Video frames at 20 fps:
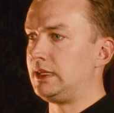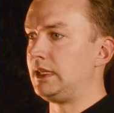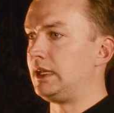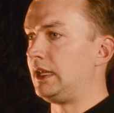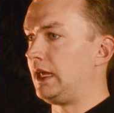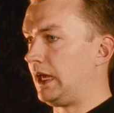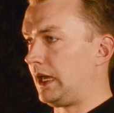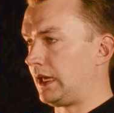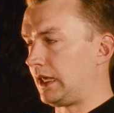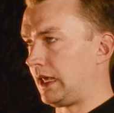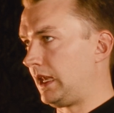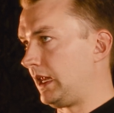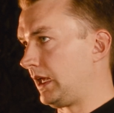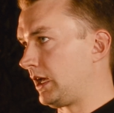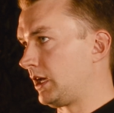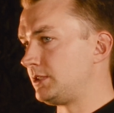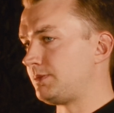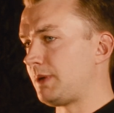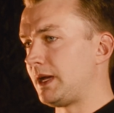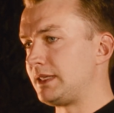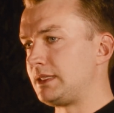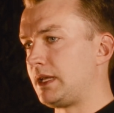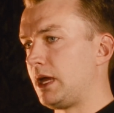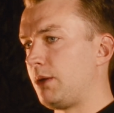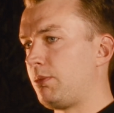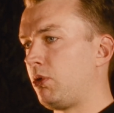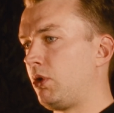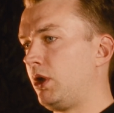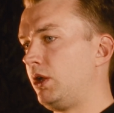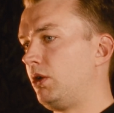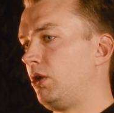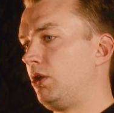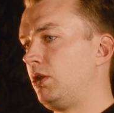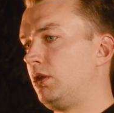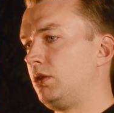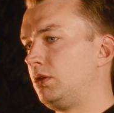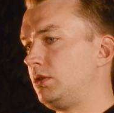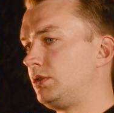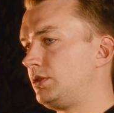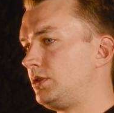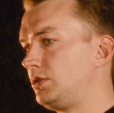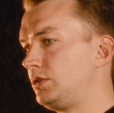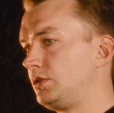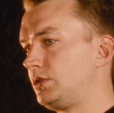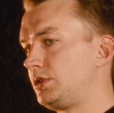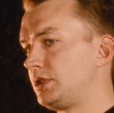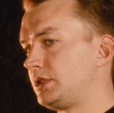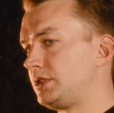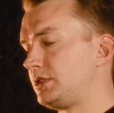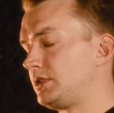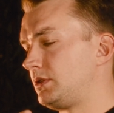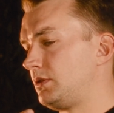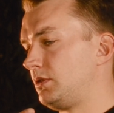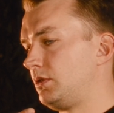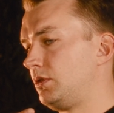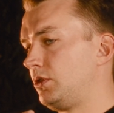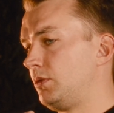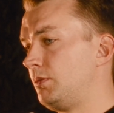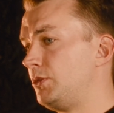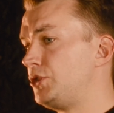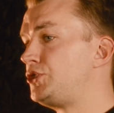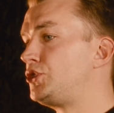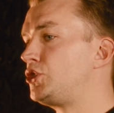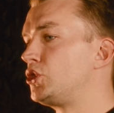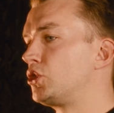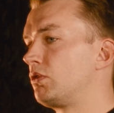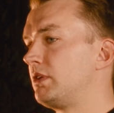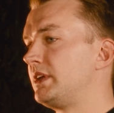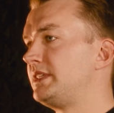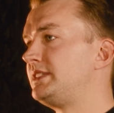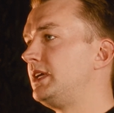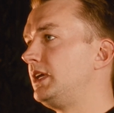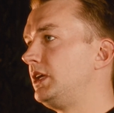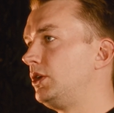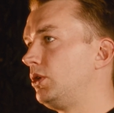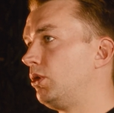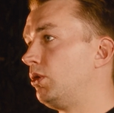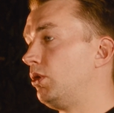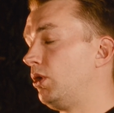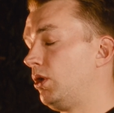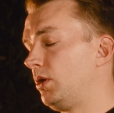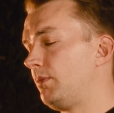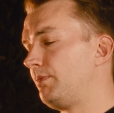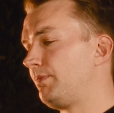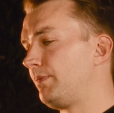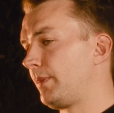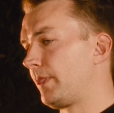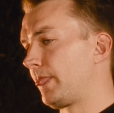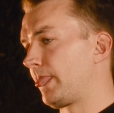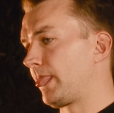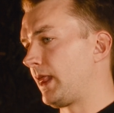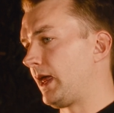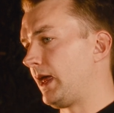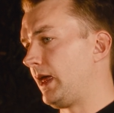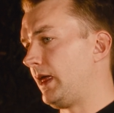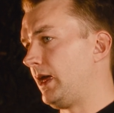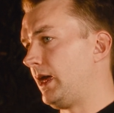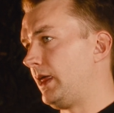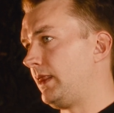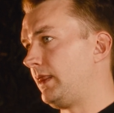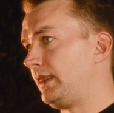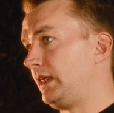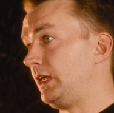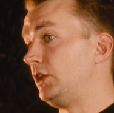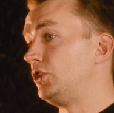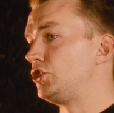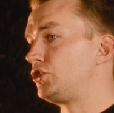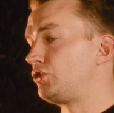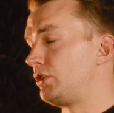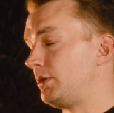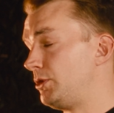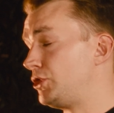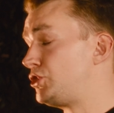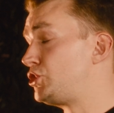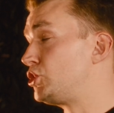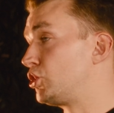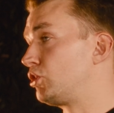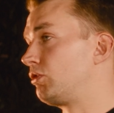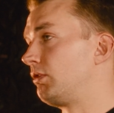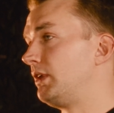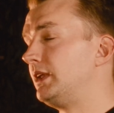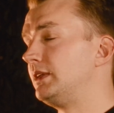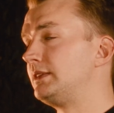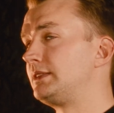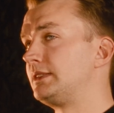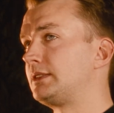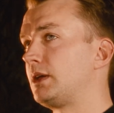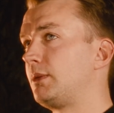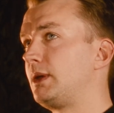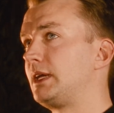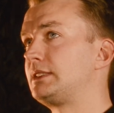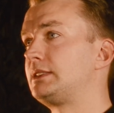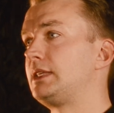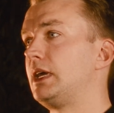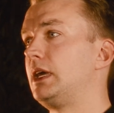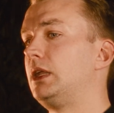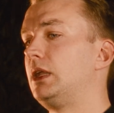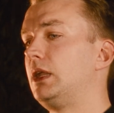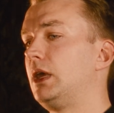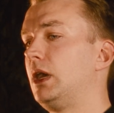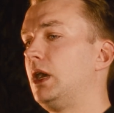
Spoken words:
And it comes back to that point on just the maturity or the industry maturing to some extent,